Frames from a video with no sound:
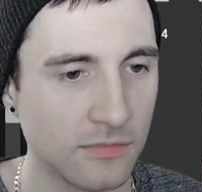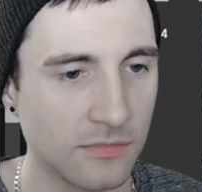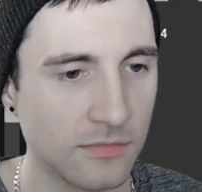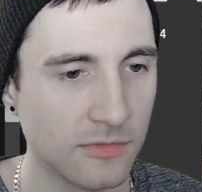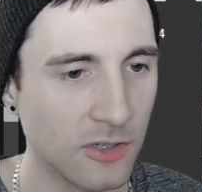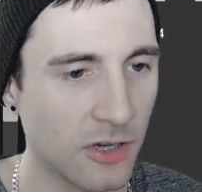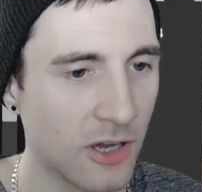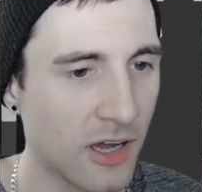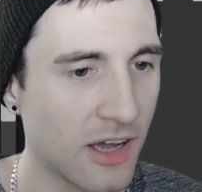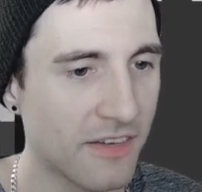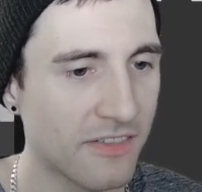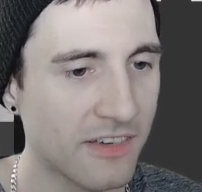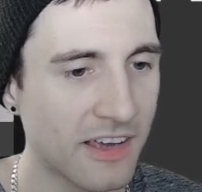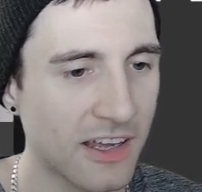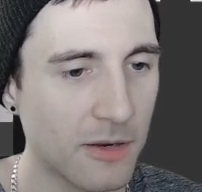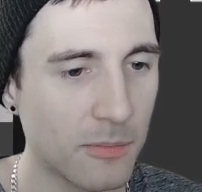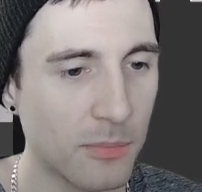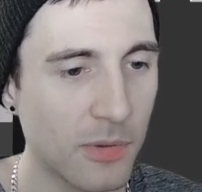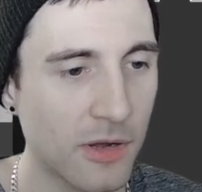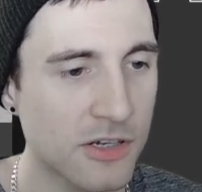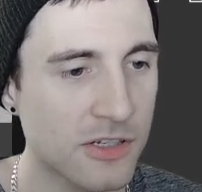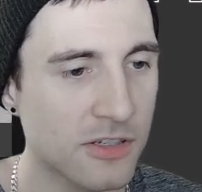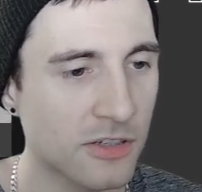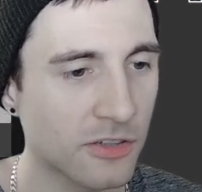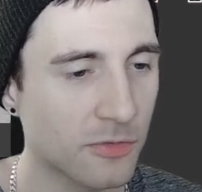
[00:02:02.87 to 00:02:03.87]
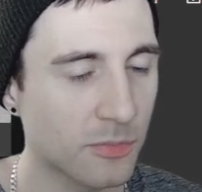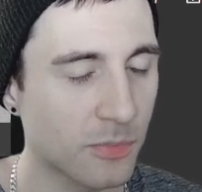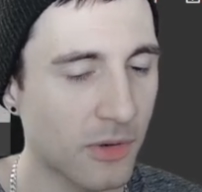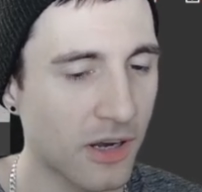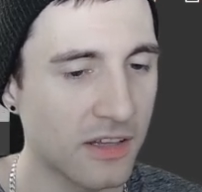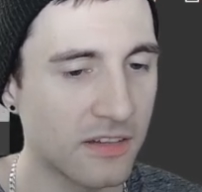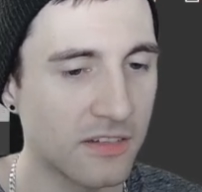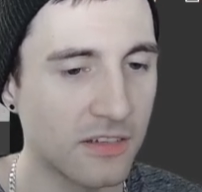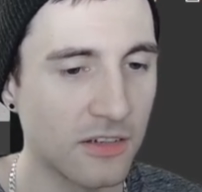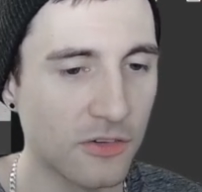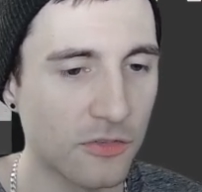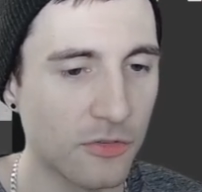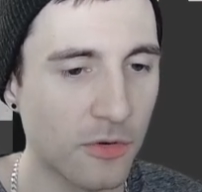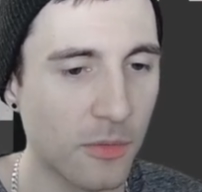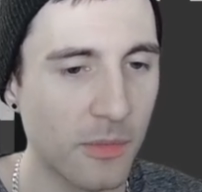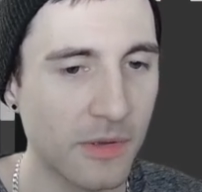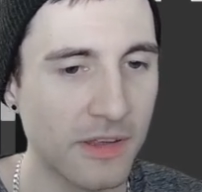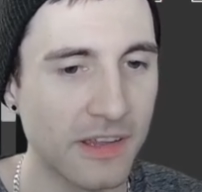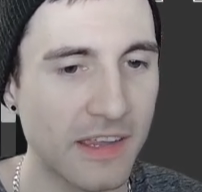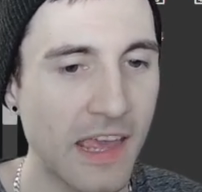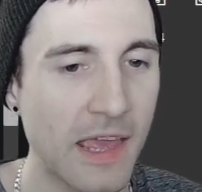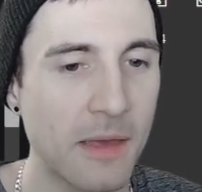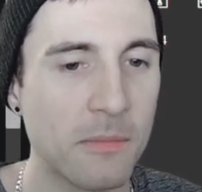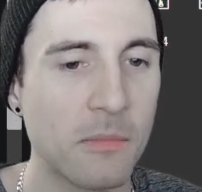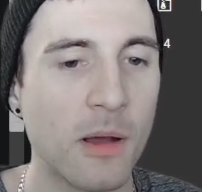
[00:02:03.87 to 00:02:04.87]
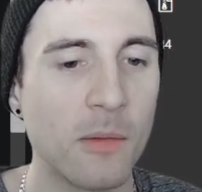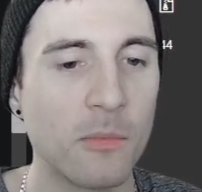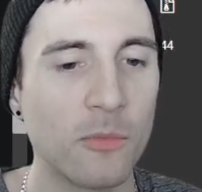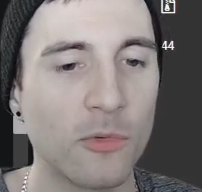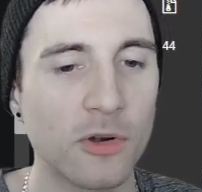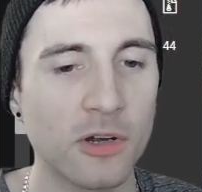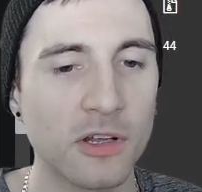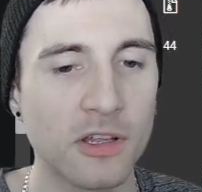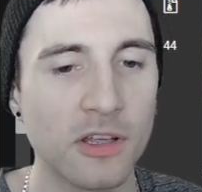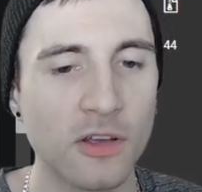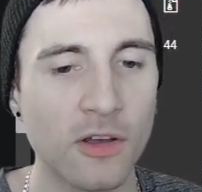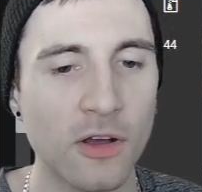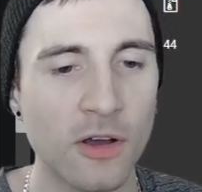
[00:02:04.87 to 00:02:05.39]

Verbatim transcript: Now I've got a bunch of sprites here from a game I'm working